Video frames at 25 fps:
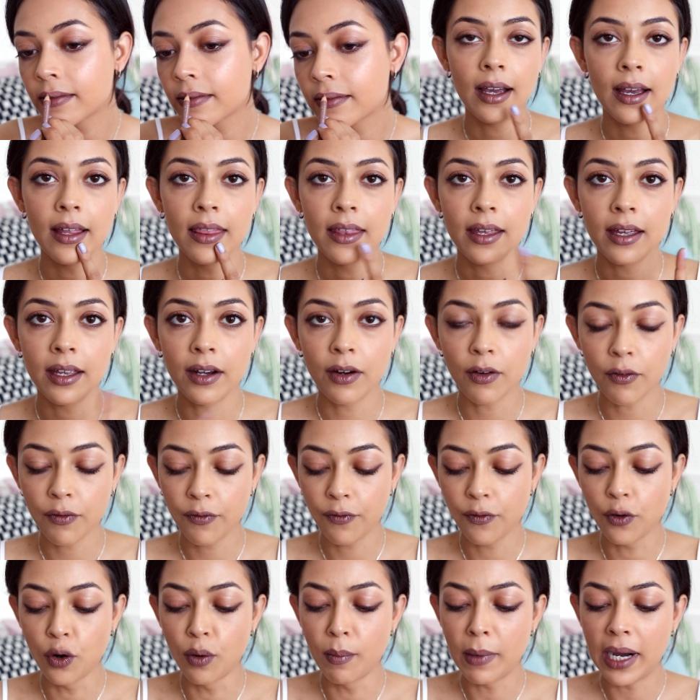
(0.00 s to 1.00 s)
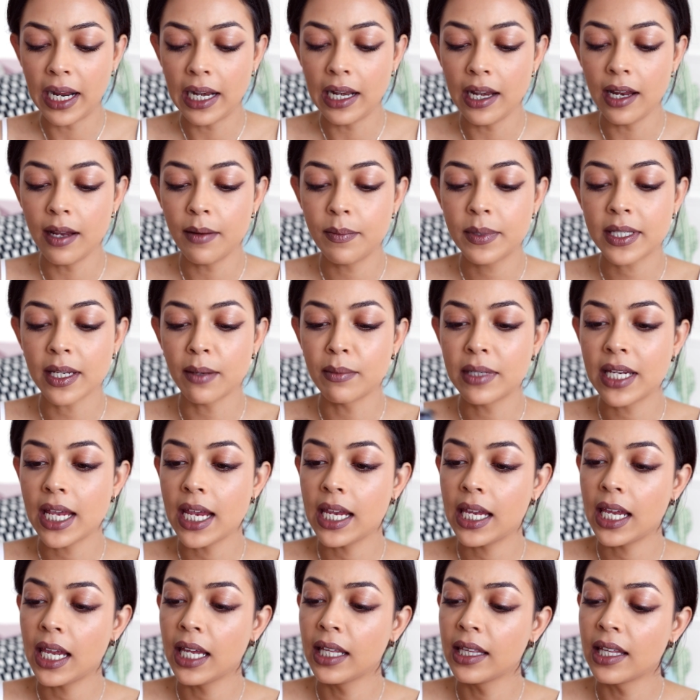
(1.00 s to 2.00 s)
And then for my lips, I'm
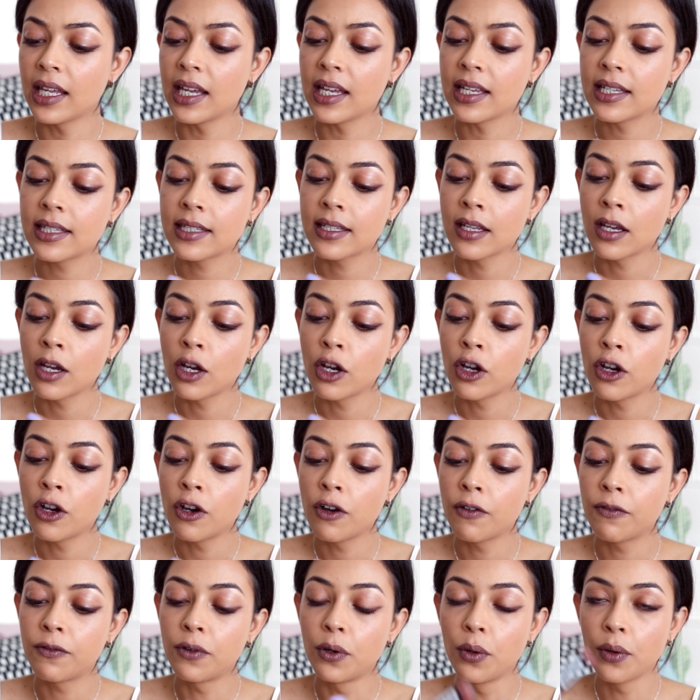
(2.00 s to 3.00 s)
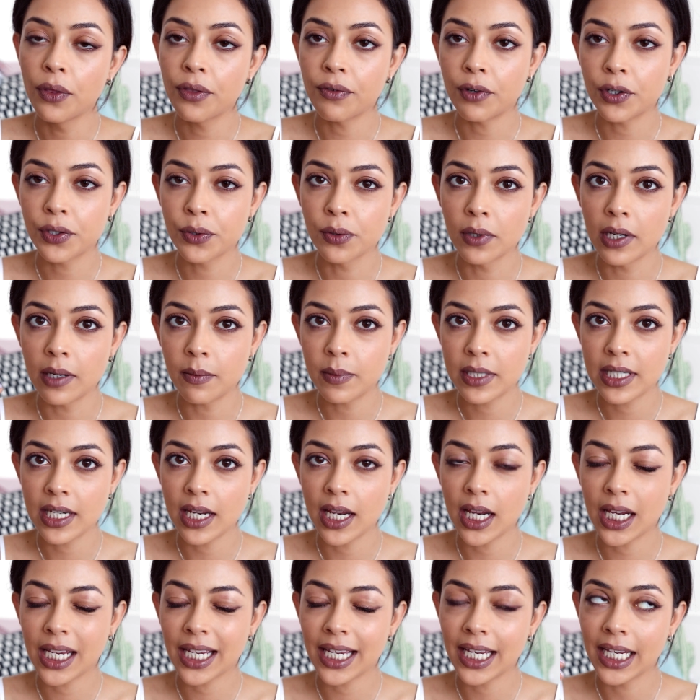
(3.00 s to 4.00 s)
taking this Full Throttle
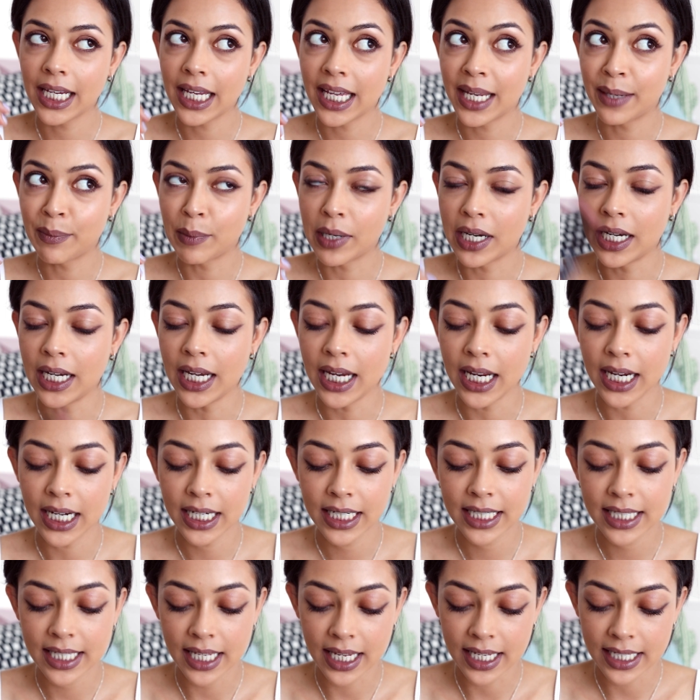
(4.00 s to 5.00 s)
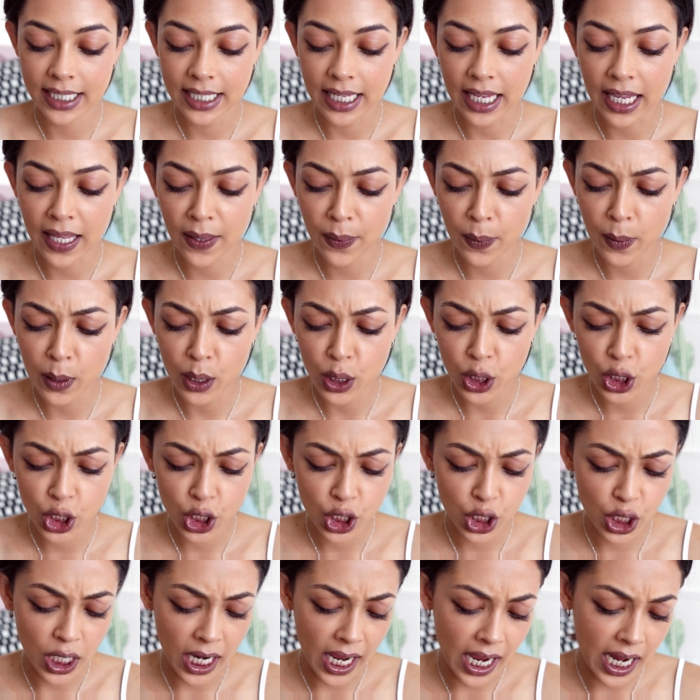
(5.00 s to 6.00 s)
lipstick, again by NYX. It's in the
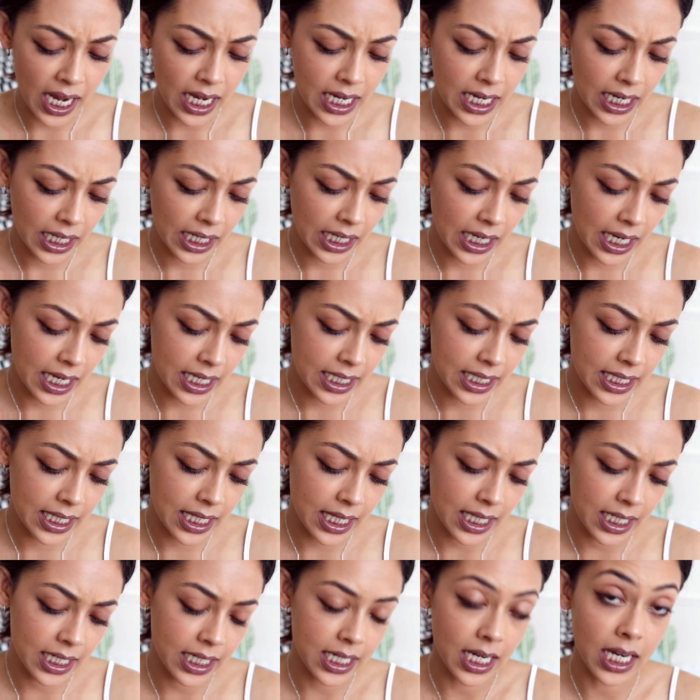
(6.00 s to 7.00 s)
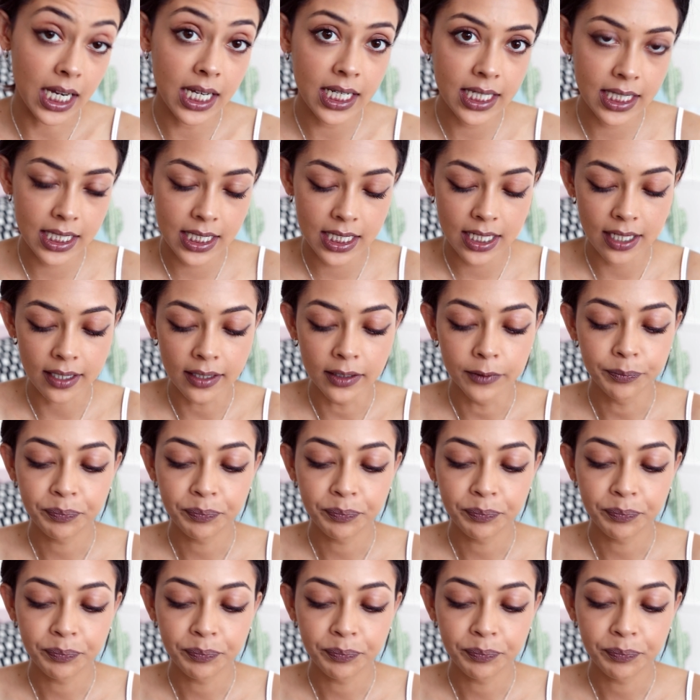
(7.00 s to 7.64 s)
shade Kiss the Dust.